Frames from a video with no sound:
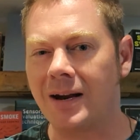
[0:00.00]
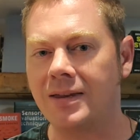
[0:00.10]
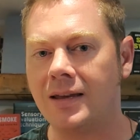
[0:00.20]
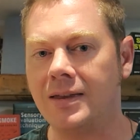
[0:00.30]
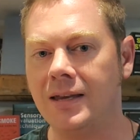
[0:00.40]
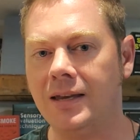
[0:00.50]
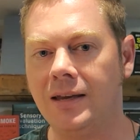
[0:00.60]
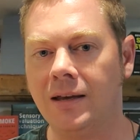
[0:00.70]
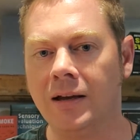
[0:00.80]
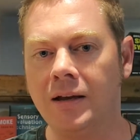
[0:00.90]
And I think
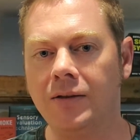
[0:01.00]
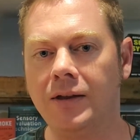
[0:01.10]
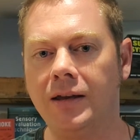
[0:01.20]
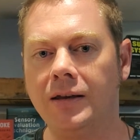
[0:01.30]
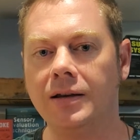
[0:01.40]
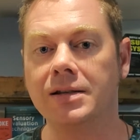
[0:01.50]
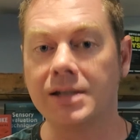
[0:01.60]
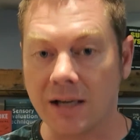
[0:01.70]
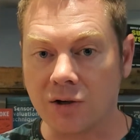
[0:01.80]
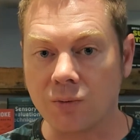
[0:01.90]
the the
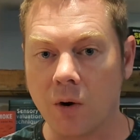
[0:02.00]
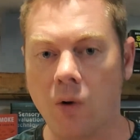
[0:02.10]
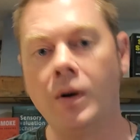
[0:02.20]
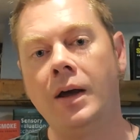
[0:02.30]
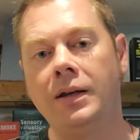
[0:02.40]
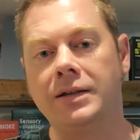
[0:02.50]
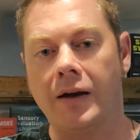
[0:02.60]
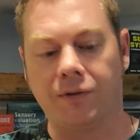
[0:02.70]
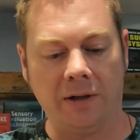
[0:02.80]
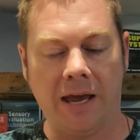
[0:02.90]
six row
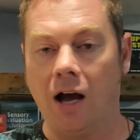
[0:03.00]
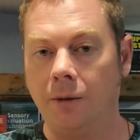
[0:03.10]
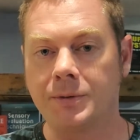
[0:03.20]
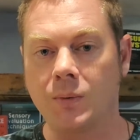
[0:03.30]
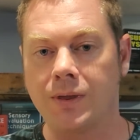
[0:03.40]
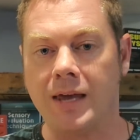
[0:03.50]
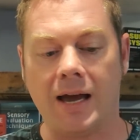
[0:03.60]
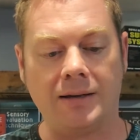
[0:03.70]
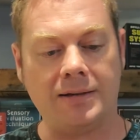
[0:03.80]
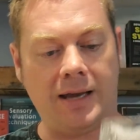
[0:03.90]
definitely helps with
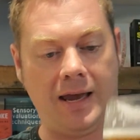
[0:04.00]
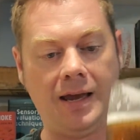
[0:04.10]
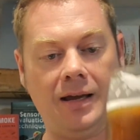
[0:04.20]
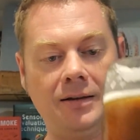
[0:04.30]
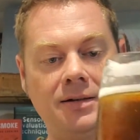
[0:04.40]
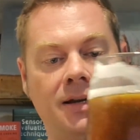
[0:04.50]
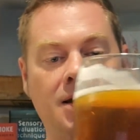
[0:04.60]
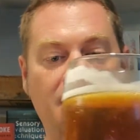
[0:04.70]
that, and